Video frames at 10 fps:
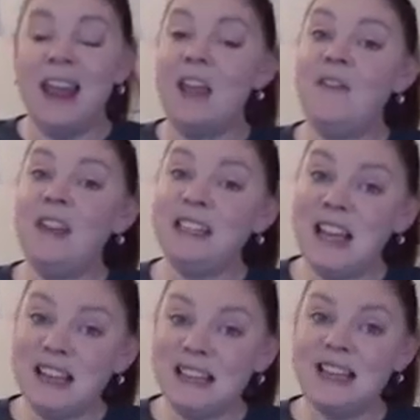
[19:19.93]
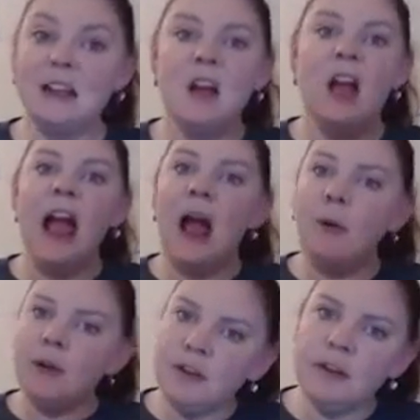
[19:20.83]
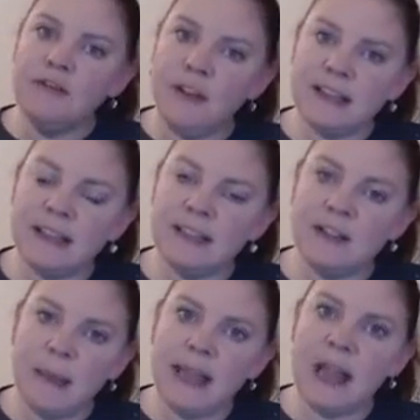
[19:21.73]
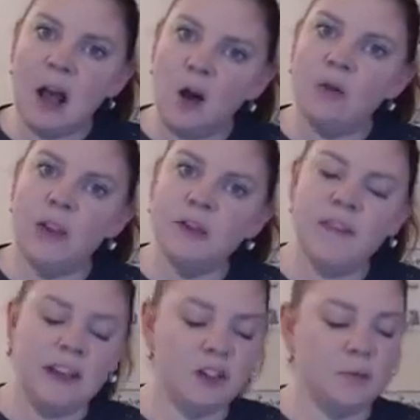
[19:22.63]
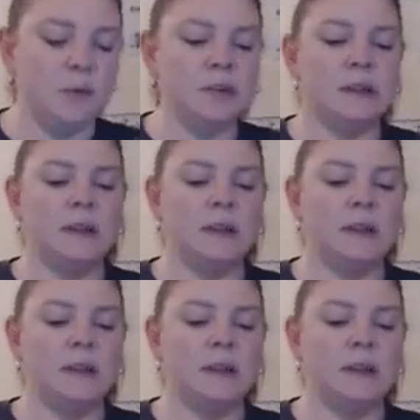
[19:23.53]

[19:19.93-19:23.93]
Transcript: If it doesn't, how are you going to fix it to make it hold those vegetables?